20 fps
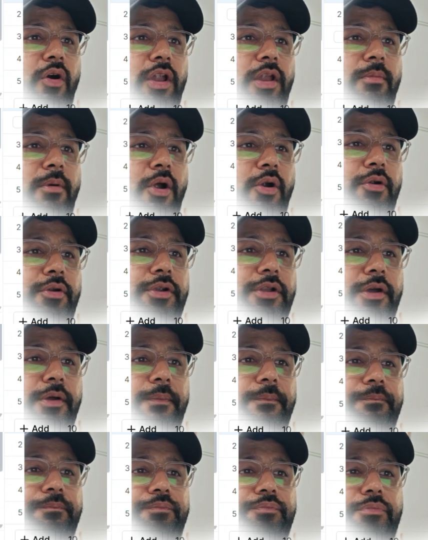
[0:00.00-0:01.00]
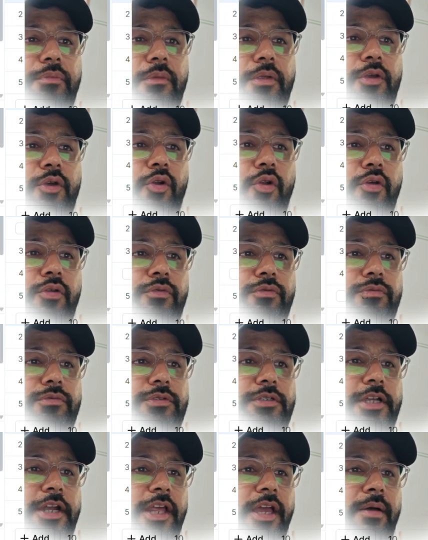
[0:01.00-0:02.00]
about
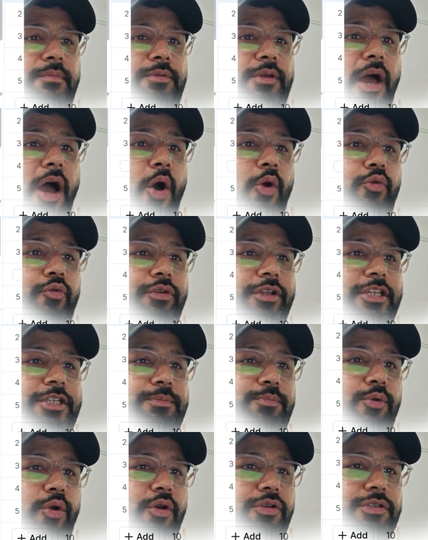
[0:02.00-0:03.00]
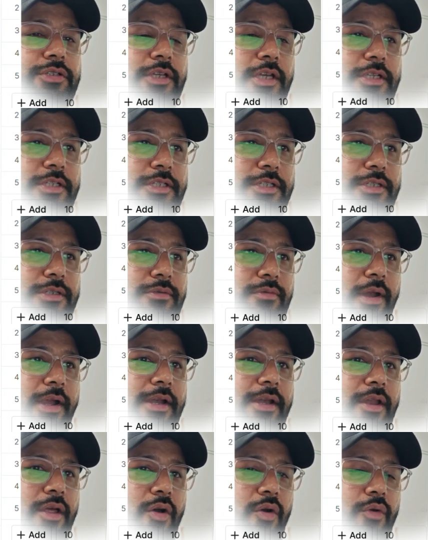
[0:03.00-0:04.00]
setting up the outreach process
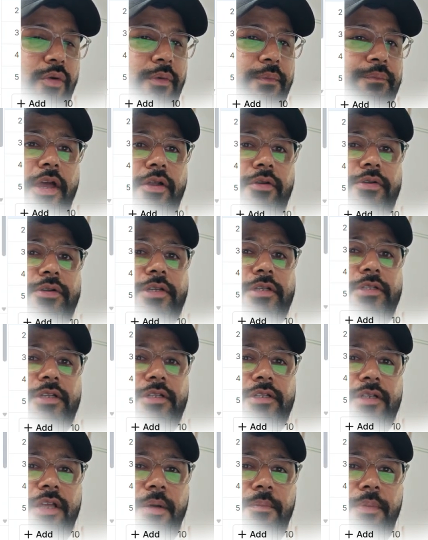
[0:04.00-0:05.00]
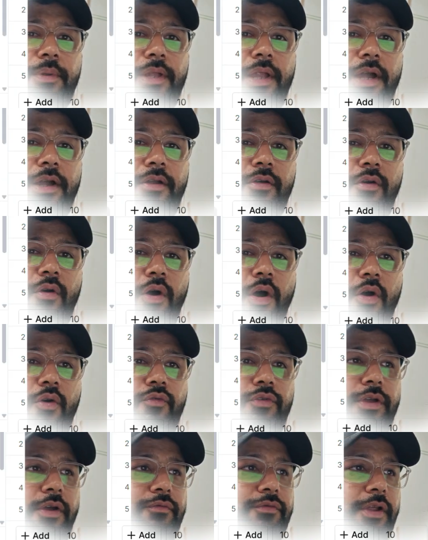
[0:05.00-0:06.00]
right now. So here is an example that
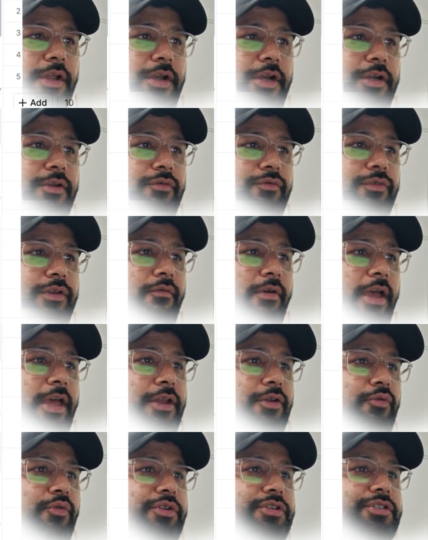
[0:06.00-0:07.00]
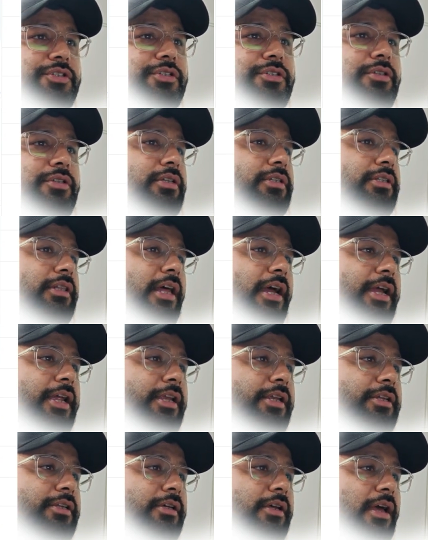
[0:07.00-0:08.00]
how we have done it. We have enriched this
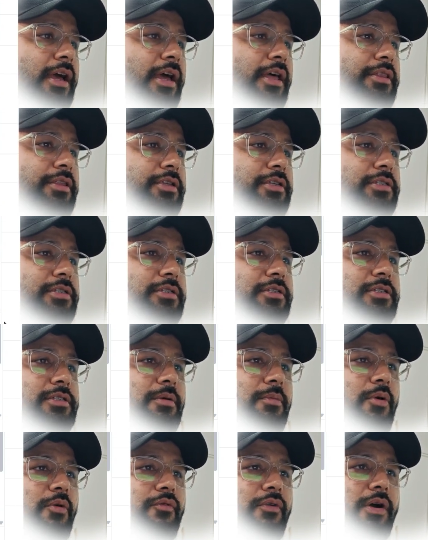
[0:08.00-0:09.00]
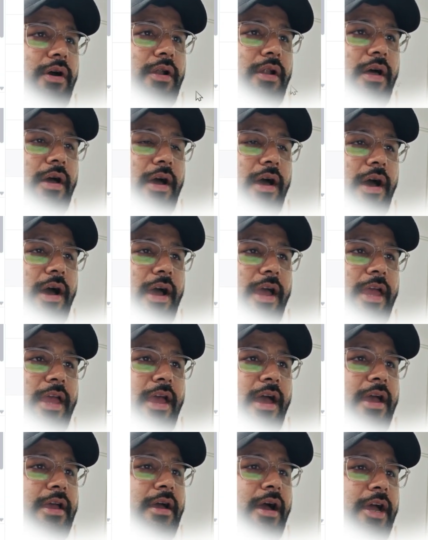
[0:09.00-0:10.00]
client, and this is some of our
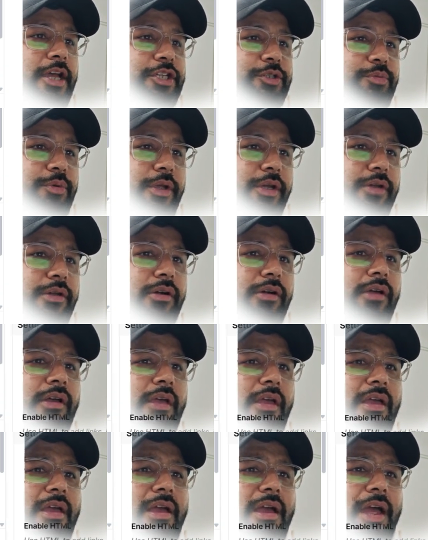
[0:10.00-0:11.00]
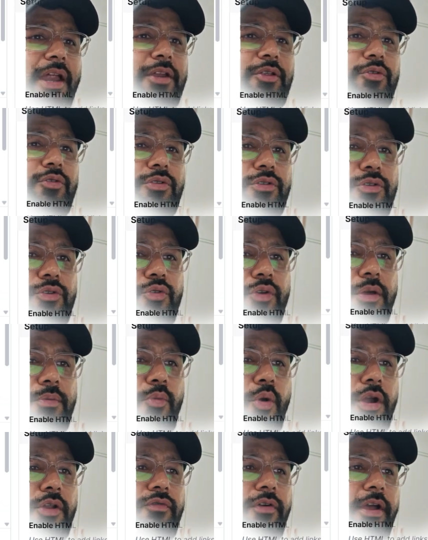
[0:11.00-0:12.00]
AI icebreaker, and you can
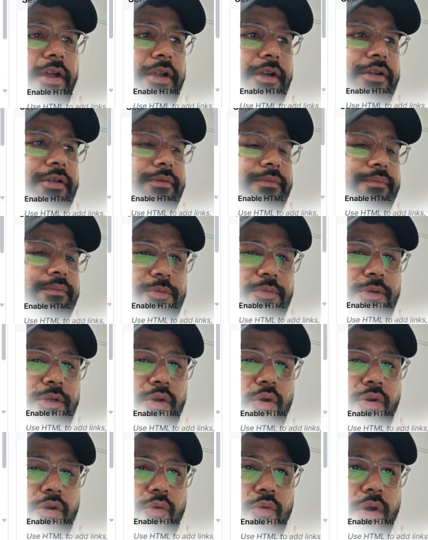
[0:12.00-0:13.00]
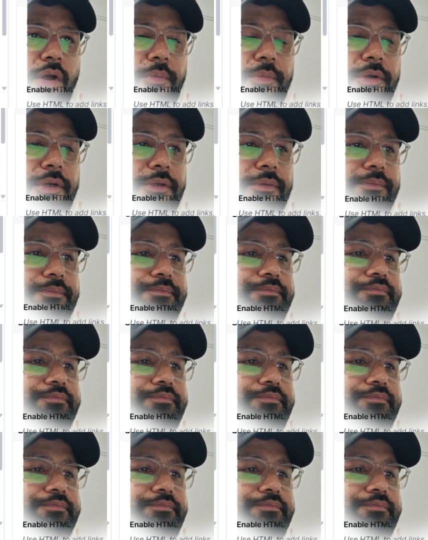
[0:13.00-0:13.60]
modify it as per your requirement